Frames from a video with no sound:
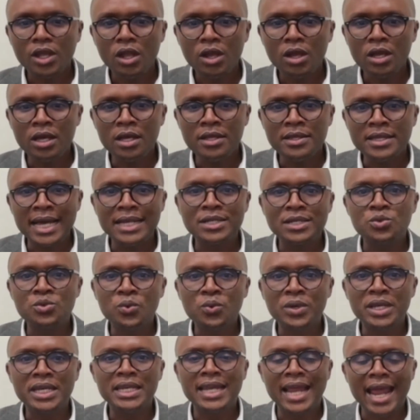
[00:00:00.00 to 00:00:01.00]
that
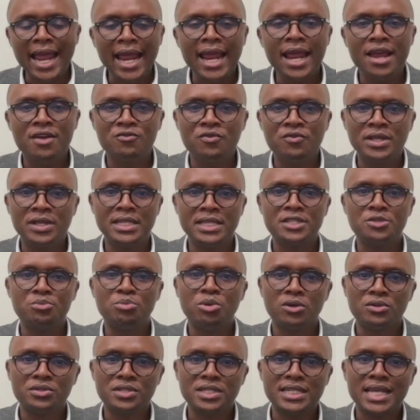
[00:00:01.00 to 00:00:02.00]
we have with this
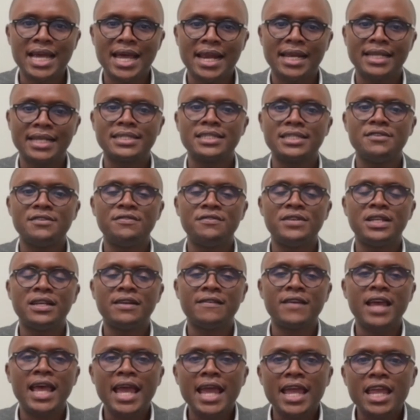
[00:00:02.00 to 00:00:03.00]
policy directive,
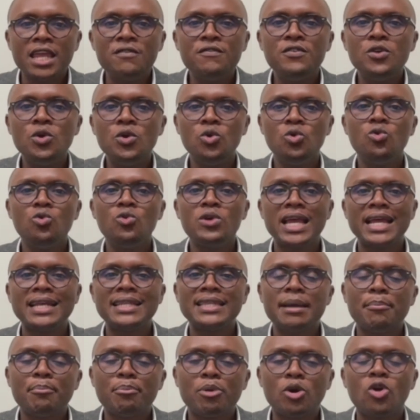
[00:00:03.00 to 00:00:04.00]
if you look at
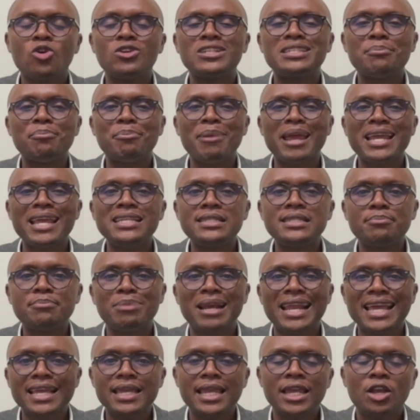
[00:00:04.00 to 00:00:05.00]
the Broad-Based
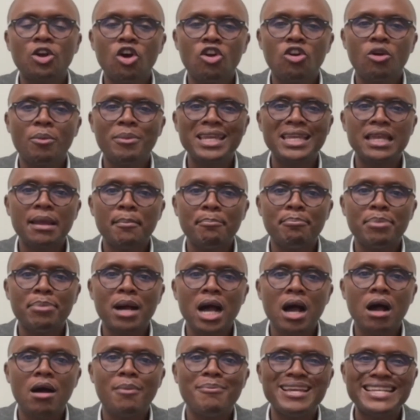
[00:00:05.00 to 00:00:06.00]
Black Economic
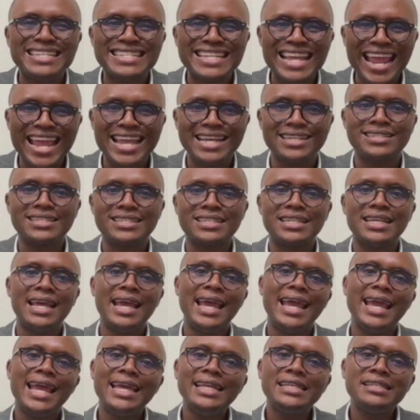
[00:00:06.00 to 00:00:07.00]
Empowerment Act,
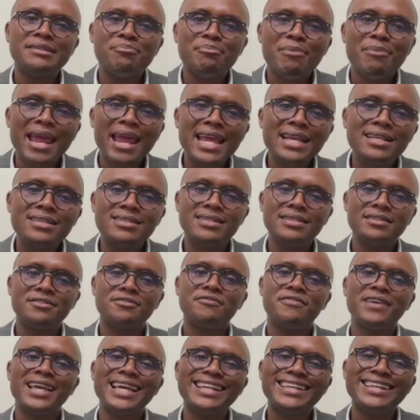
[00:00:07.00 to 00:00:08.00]
it makes it
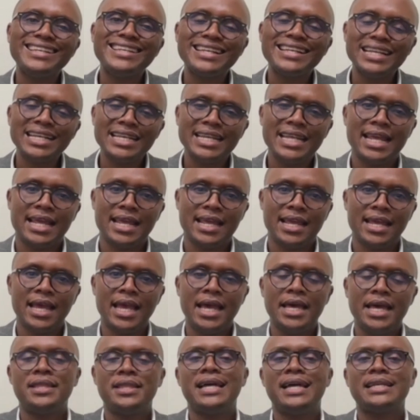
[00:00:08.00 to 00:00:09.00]
very clear
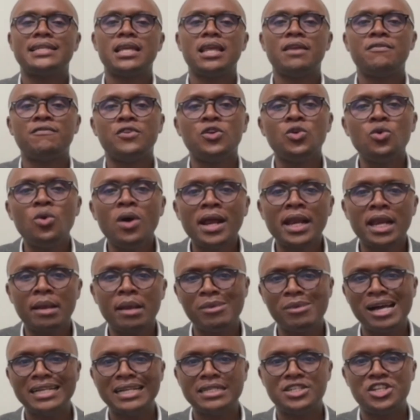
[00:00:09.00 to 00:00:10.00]
that if you are a
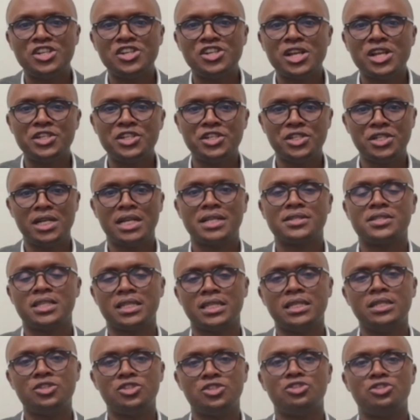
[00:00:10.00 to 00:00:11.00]
multinational
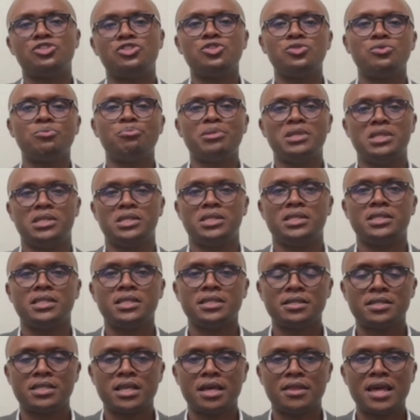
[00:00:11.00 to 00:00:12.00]
seeking to do business in
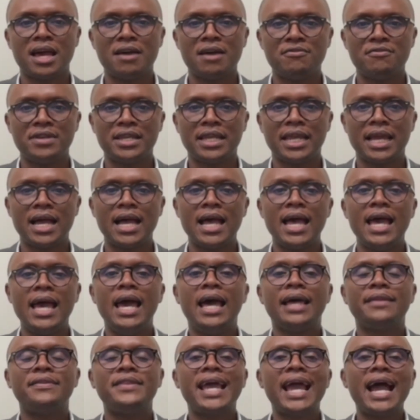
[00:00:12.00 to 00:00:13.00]
South Africa,
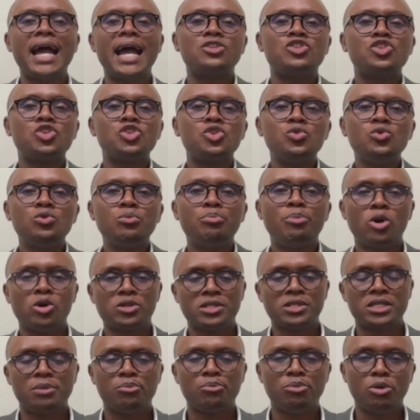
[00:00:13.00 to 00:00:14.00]
there are two
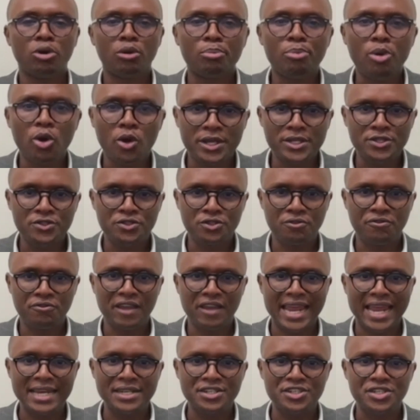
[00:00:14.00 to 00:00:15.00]
possible points of
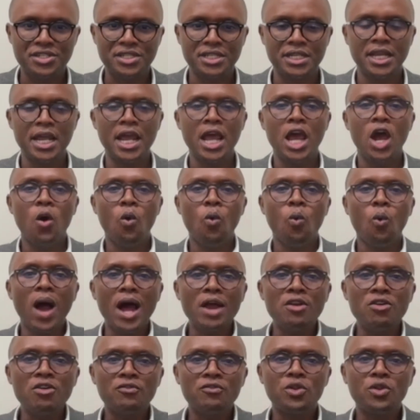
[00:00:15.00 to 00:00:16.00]
entry.
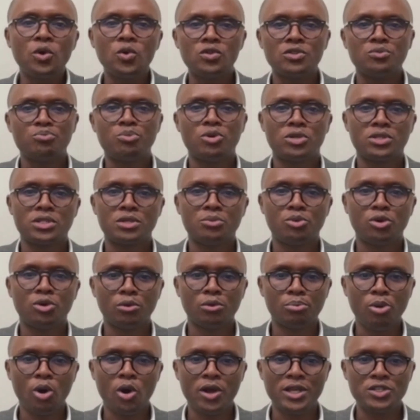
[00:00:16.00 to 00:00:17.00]
One of those possible
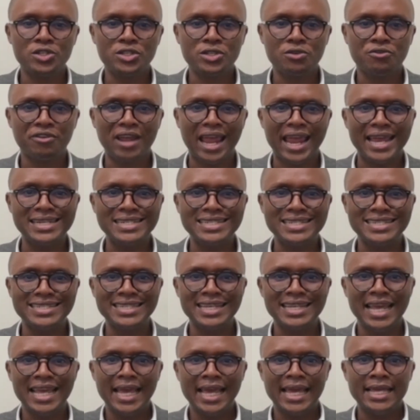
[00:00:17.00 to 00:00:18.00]
points of entry
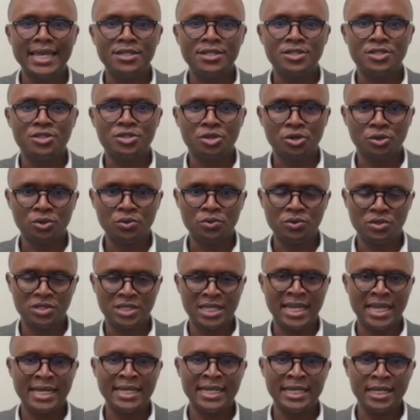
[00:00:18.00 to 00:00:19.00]
is through
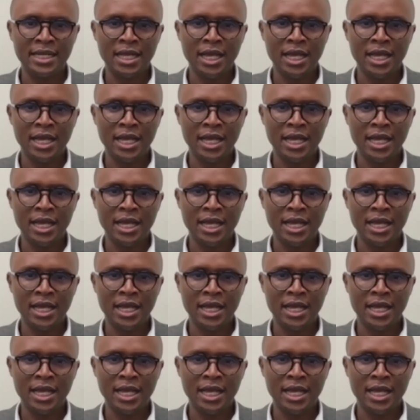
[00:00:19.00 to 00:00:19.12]
selling